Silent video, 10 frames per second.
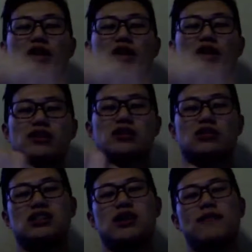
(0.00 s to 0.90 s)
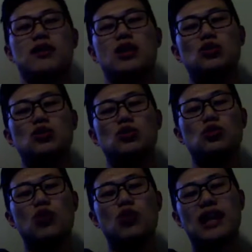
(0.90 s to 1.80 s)
So just you write
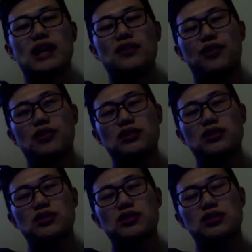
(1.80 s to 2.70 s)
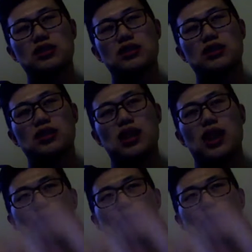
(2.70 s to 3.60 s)
down the first
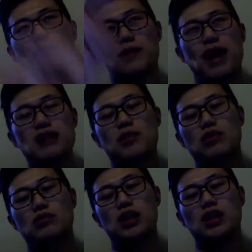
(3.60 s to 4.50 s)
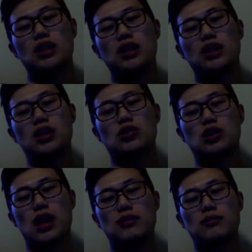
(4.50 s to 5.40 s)
possible in the
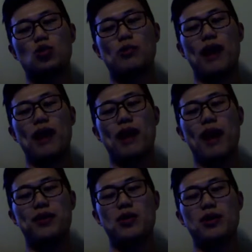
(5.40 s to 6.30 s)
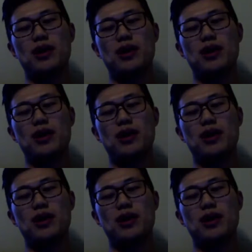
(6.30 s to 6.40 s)
2 pi period,